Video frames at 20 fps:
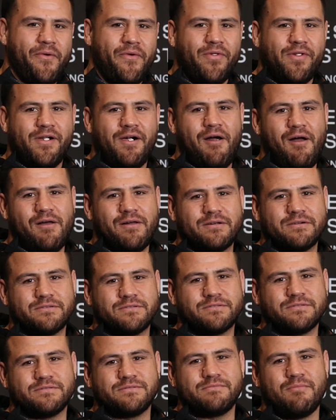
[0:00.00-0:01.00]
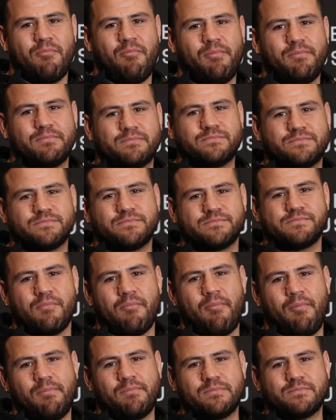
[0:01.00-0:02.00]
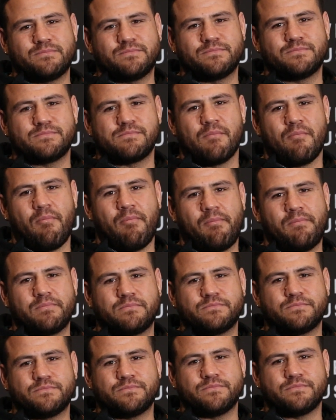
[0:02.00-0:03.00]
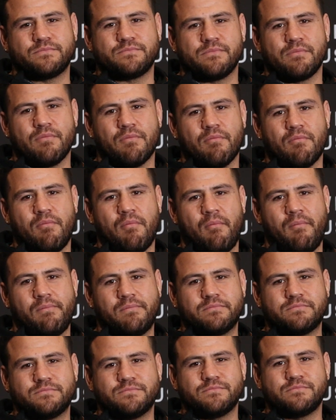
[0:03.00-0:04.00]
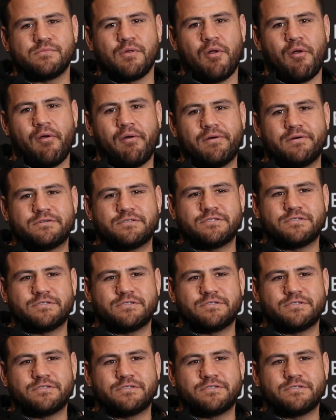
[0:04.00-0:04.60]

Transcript: Ty, just down here, that gentleman who sends you his rap songs, are they any good?